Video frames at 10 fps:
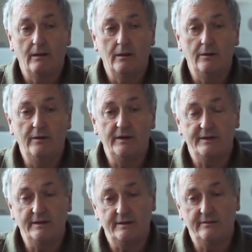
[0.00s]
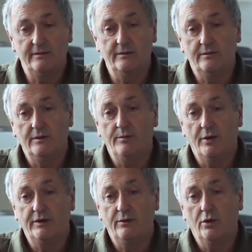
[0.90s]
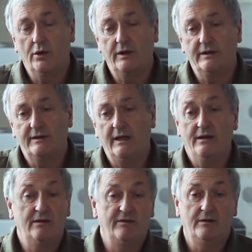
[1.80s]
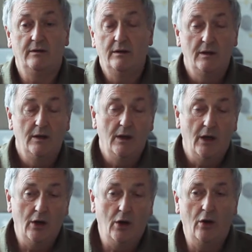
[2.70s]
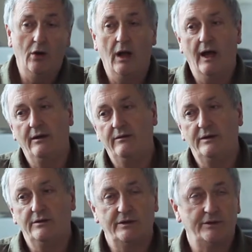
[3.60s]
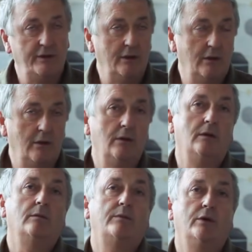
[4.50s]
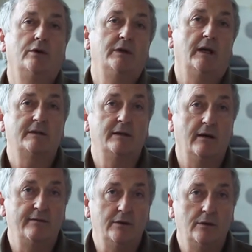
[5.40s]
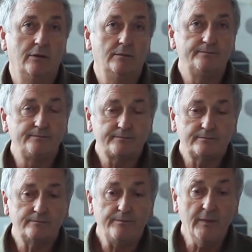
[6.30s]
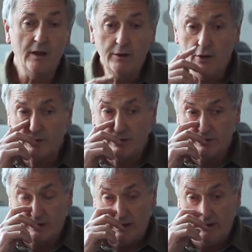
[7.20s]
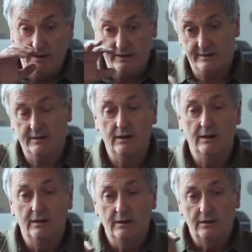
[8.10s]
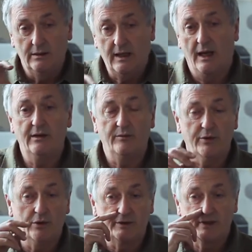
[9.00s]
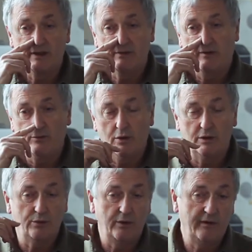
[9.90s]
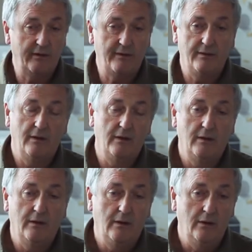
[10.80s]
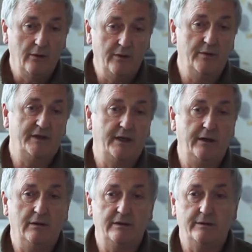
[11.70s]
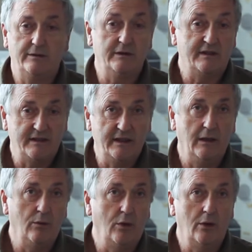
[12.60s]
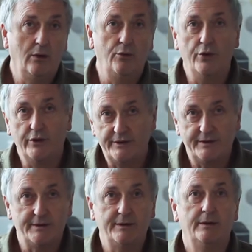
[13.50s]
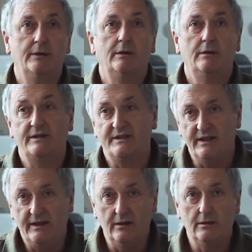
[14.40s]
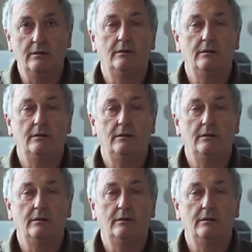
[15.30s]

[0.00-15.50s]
this is a body of work is the end of a long line of industrial projects that I've done. Not just in this kind of process, I've worked with other materials such as steel wool, rust, steel.